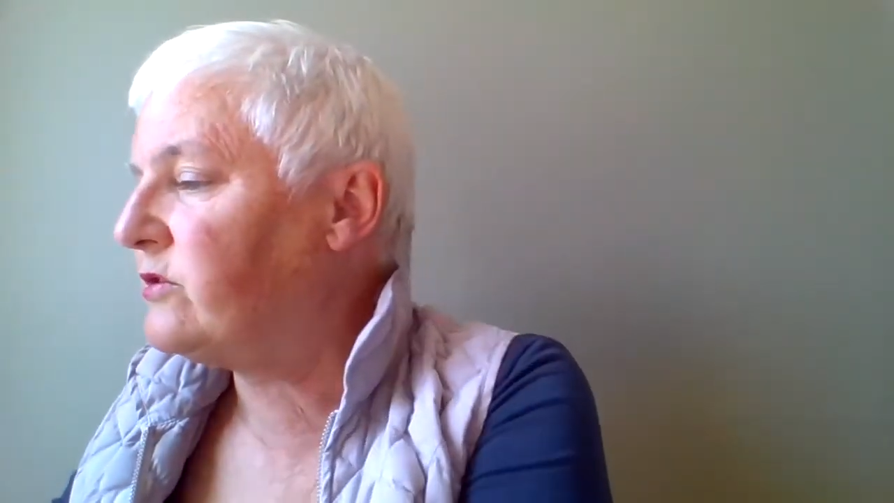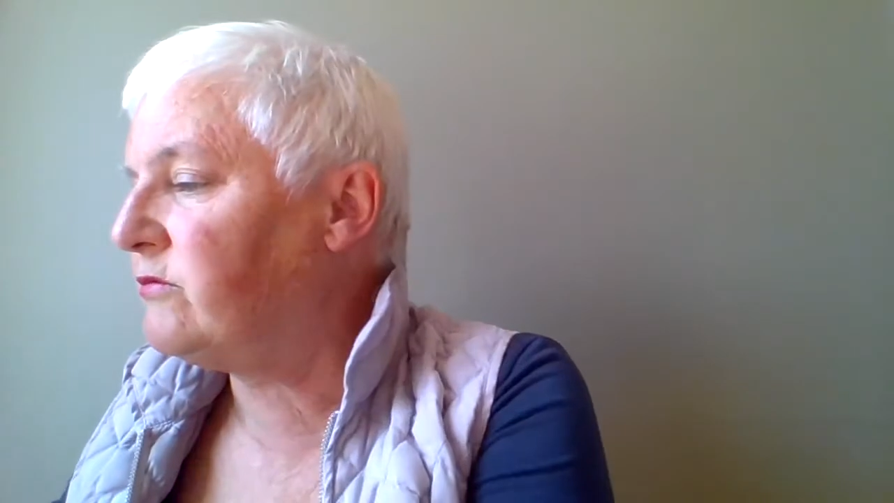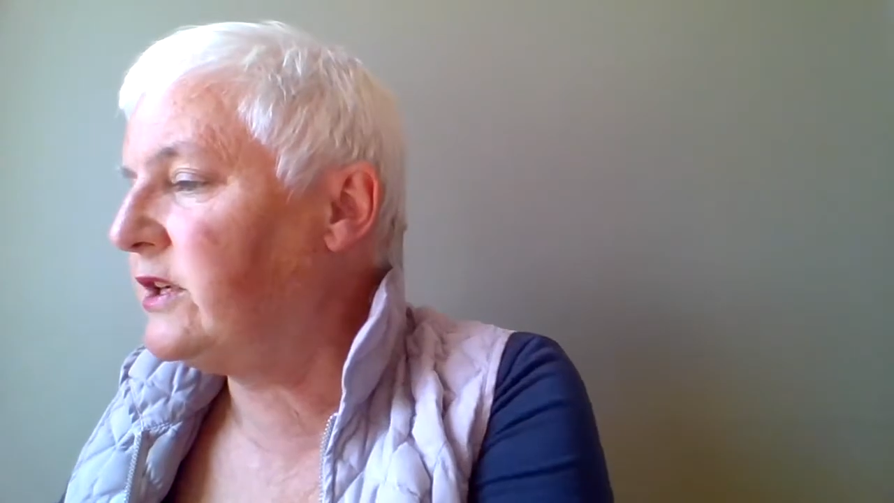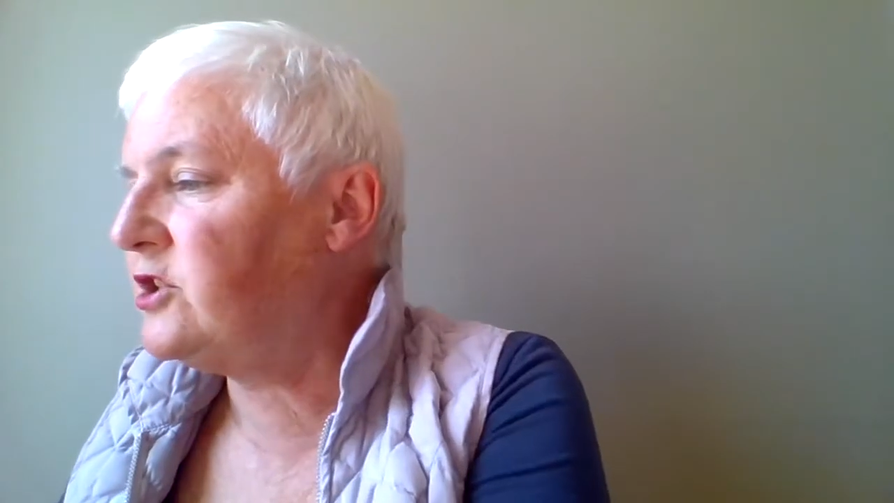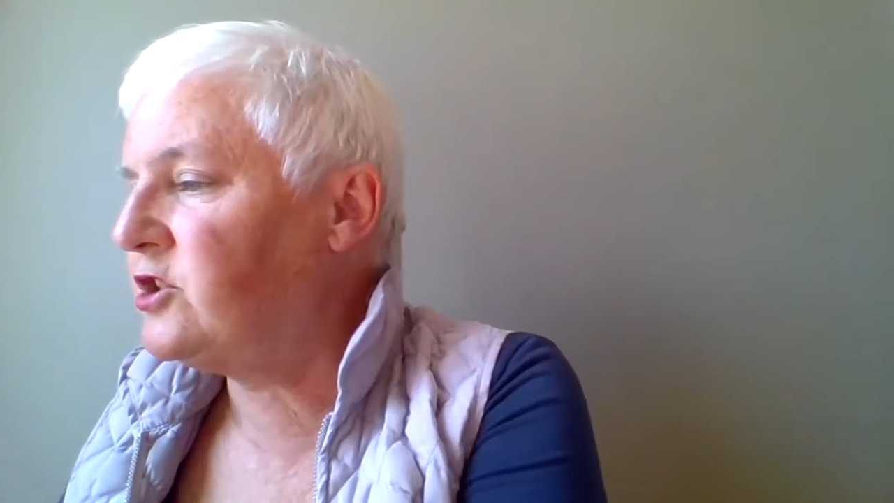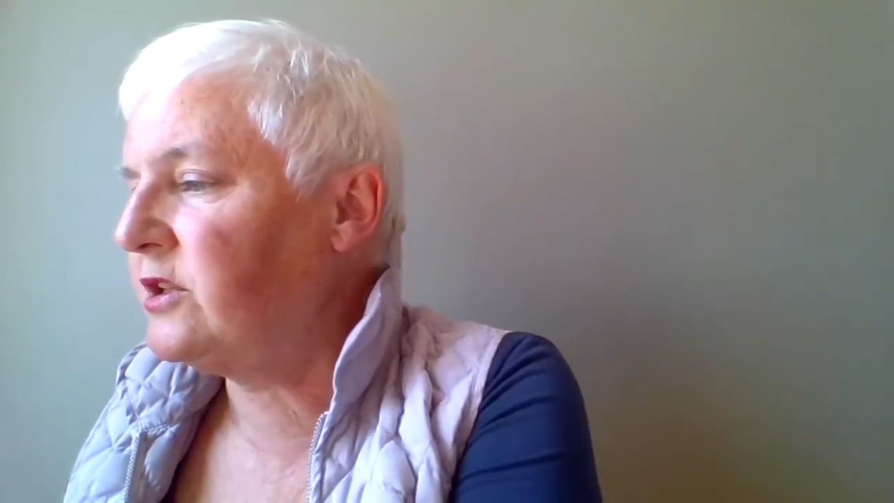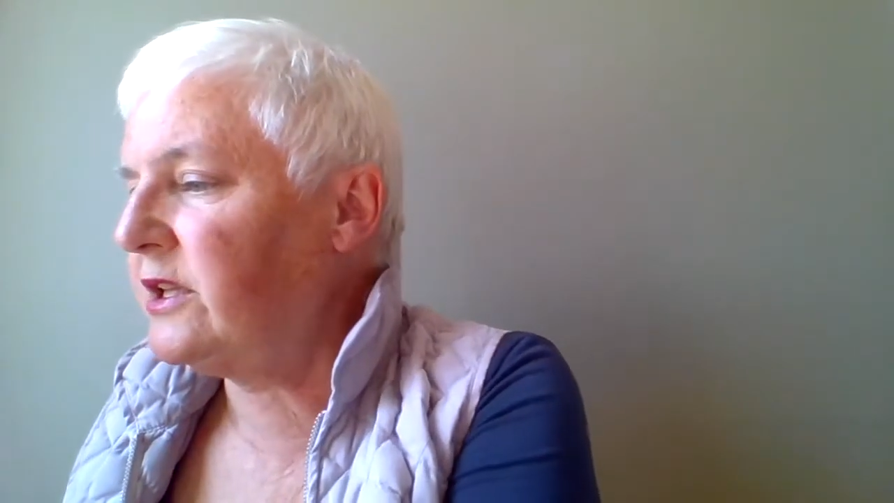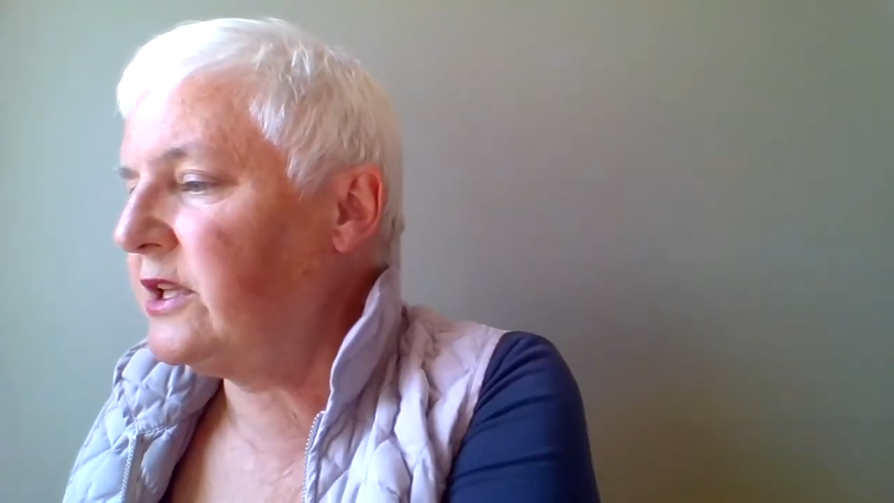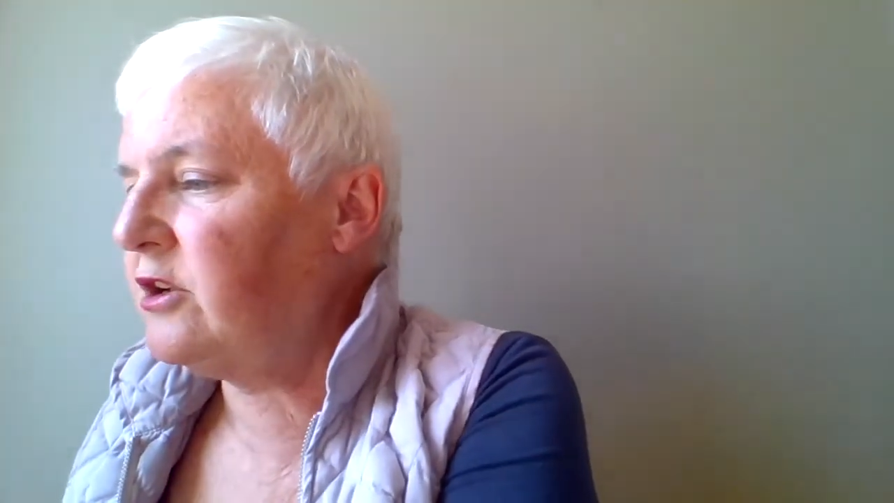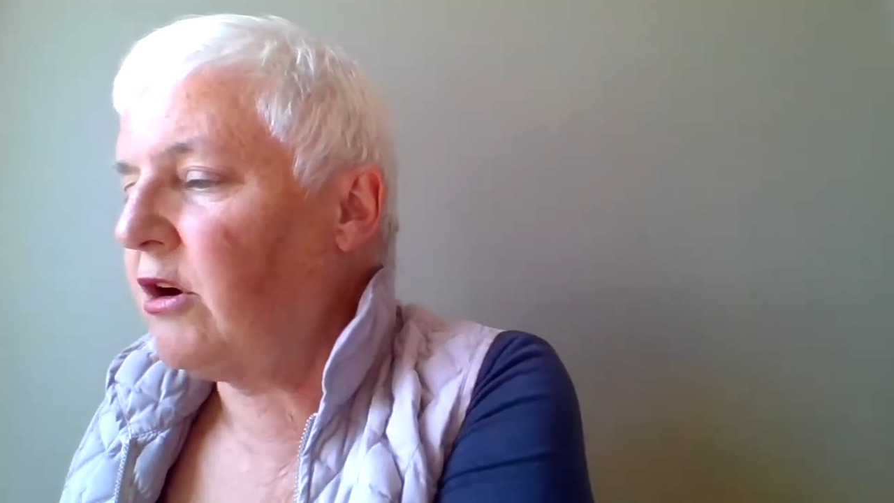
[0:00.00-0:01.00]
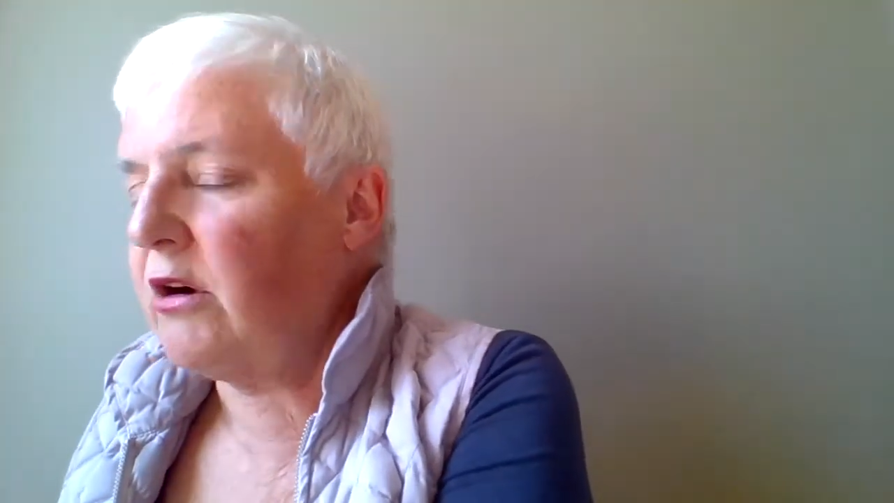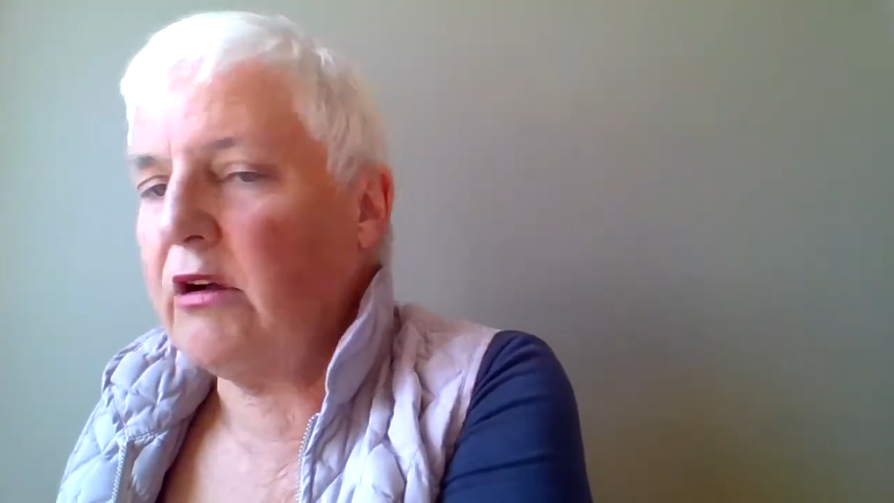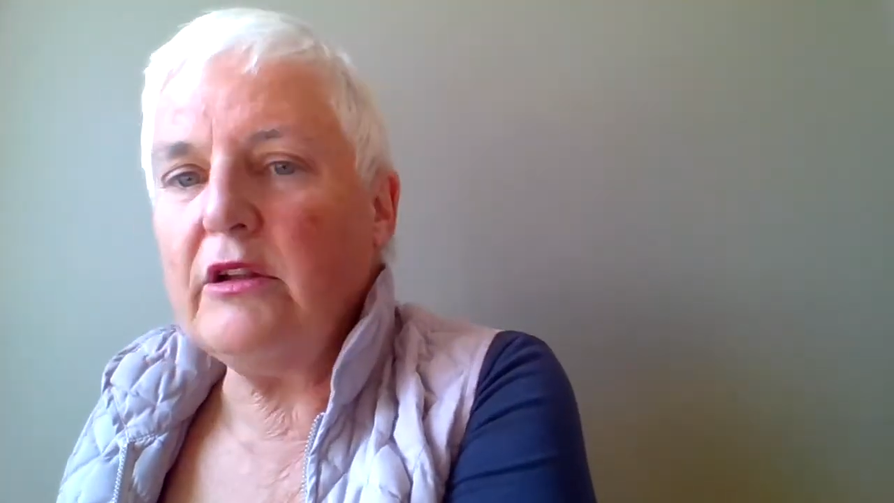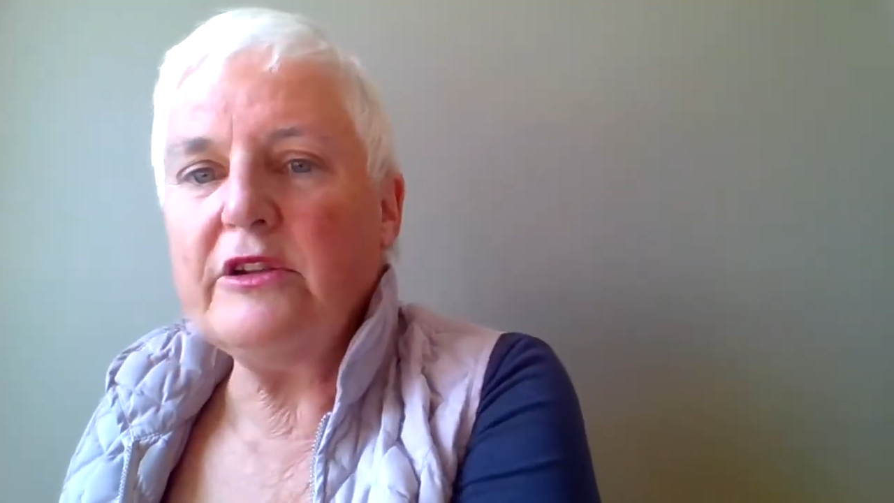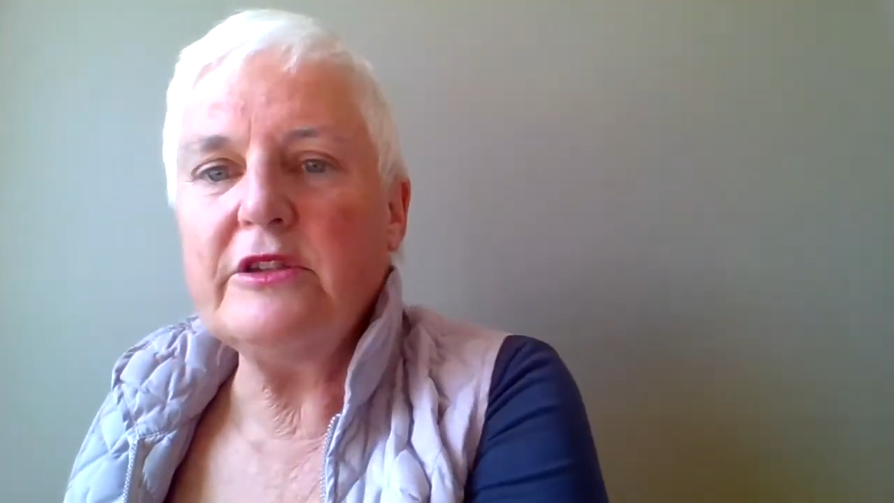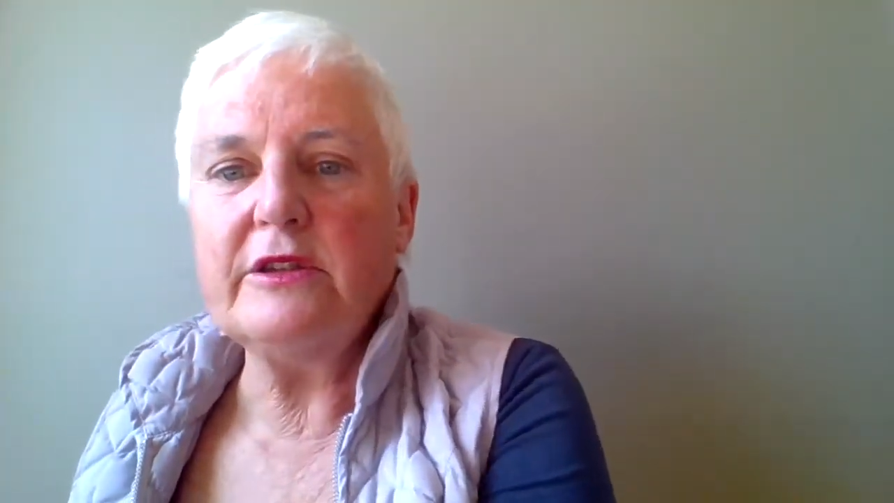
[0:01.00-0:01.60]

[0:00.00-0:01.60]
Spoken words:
originally called